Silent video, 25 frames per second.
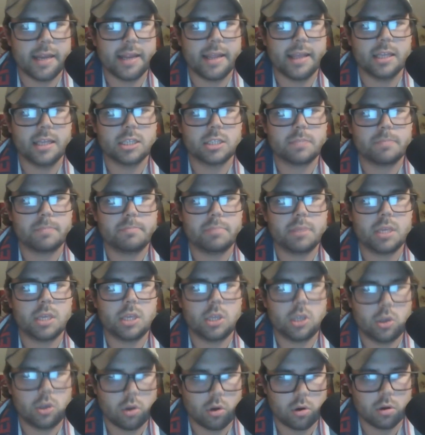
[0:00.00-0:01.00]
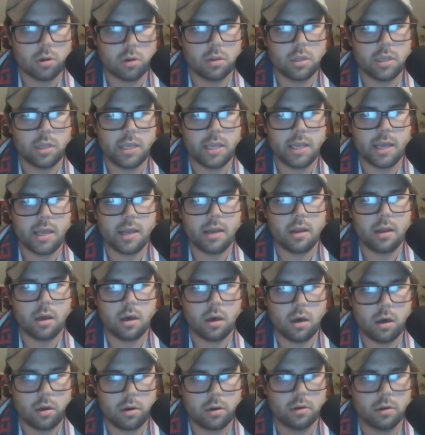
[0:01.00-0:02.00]
it is purely and
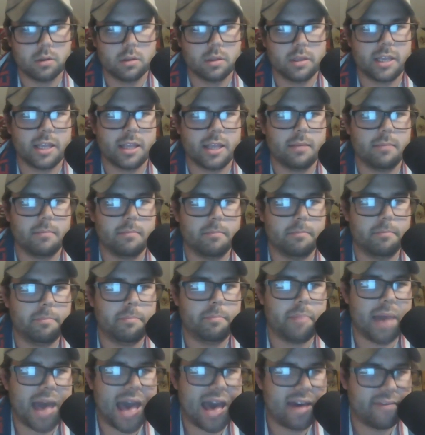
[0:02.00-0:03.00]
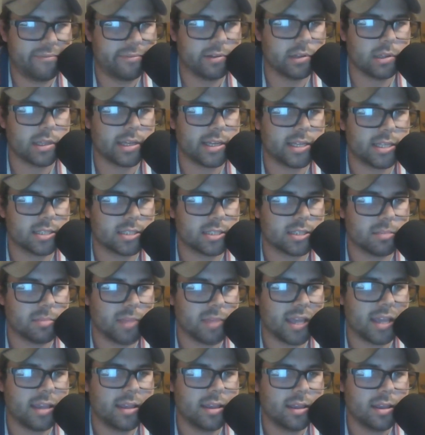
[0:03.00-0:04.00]
utterly baffling to
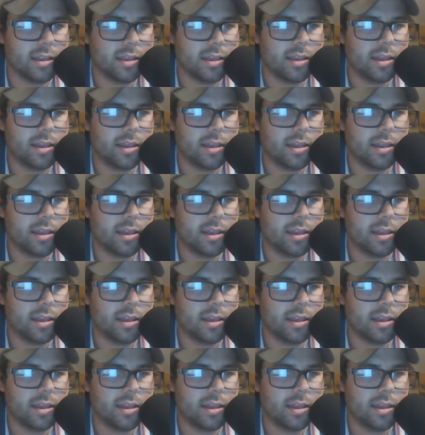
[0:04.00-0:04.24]
me.